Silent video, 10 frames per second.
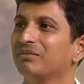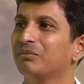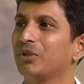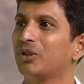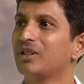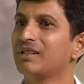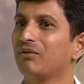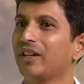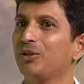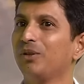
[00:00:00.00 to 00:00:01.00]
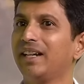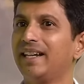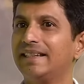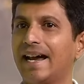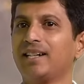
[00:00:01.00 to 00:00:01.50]
Because when you
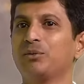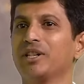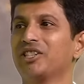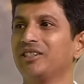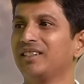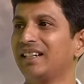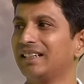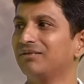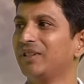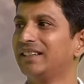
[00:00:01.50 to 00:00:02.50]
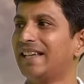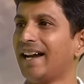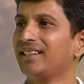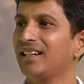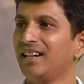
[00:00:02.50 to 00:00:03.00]
read that version with
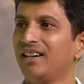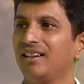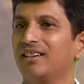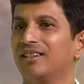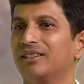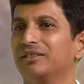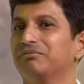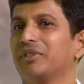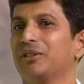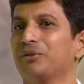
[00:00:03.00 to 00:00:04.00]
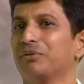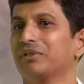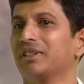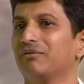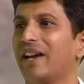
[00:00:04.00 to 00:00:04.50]
that,
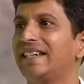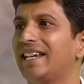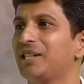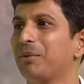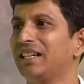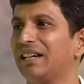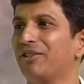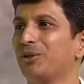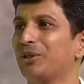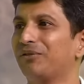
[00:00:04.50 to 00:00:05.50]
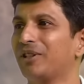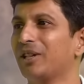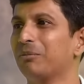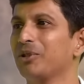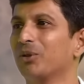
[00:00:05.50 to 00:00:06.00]
weightage being given to different
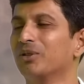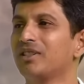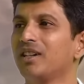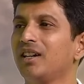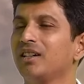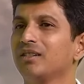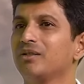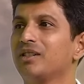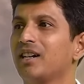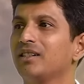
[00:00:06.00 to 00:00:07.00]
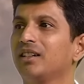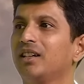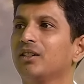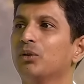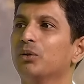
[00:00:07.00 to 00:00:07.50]
episodes, you start
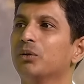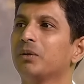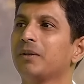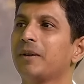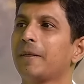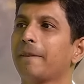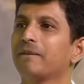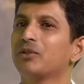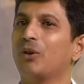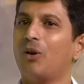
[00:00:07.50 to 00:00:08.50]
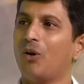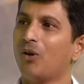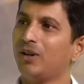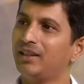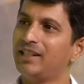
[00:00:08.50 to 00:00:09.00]
thinking, oh, so
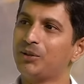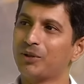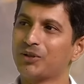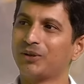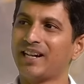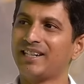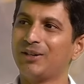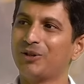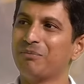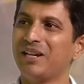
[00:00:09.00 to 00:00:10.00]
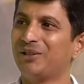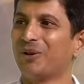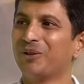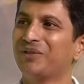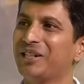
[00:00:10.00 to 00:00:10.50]
all this was so that he could meet
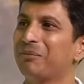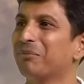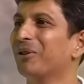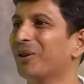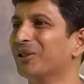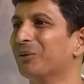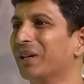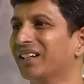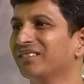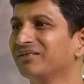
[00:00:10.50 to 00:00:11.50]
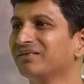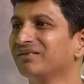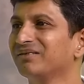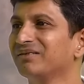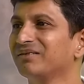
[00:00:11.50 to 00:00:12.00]
all of these people on the way.
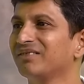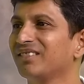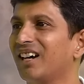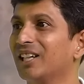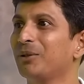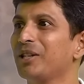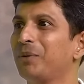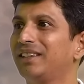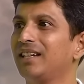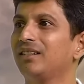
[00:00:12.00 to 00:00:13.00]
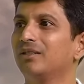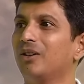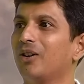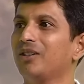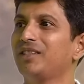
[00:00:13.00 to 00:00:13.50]
Otherwise, we think, oh,
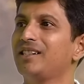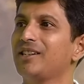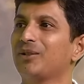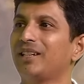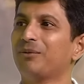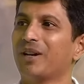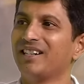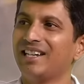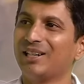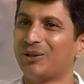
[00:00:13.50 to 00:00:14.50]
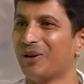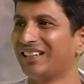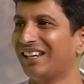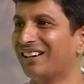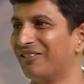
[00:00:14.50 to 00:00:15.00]
all of this is so that one day he'll go and
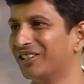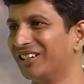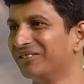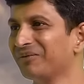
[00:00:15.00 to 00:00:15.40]
kill Ravana.